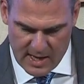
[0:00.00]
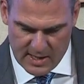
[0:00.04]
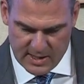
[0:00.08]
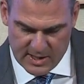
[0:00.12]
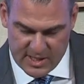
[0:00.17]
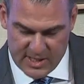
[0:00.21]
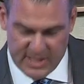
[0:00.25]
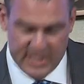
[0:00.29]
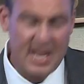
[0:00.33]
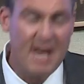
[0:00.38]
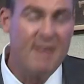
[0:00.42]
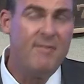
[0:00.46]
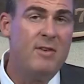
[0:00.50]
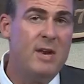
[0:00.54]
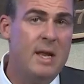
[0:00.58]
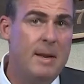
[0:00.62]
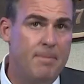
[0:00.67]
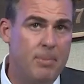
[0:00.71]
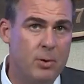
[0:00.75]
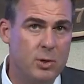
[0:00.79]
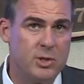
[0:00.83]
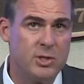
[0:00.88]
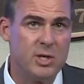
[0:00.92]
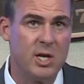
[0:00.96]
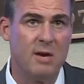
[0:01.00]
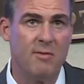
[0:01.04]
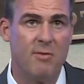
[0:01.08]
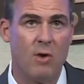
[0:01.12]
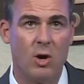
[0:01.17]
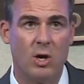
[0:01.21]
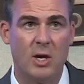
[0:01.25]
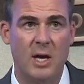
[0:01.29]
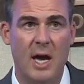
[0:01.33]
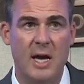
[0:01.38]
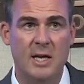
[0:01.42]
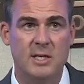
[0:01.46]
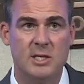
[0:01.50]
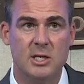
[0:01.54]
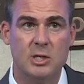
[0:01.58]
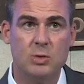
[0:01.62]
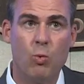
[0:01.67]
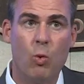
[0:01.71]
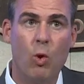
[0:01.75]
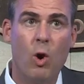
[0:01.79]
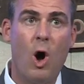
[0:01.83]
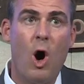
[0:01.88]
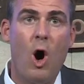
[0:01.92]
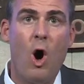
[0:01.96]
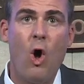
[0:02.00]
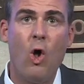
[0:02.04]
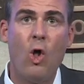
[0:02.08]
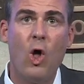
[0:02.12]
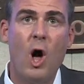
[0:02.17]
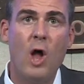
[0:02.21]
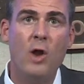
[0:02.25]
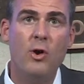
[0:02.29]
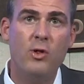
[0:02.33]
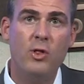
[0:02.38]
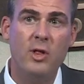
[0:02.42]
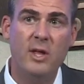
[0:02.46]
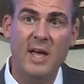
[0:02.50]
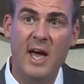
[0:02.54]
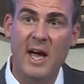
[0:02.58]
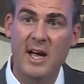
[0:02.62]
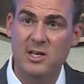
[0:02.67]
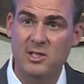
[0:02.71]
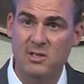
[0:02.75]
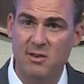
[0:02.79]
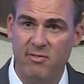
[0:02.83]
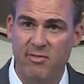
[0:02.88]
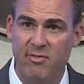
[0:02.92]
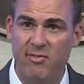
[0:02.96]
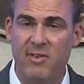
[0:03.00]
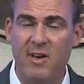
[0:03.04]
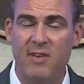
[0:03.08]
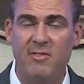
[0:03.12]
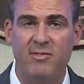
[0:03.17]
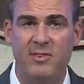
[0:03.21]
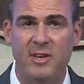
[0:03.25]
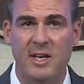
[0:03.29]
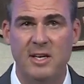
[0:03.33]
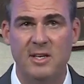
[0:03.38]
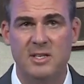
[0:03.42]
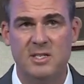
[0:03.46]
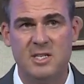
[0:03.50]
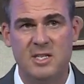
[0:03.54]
70% of our cases were all under the age of 50.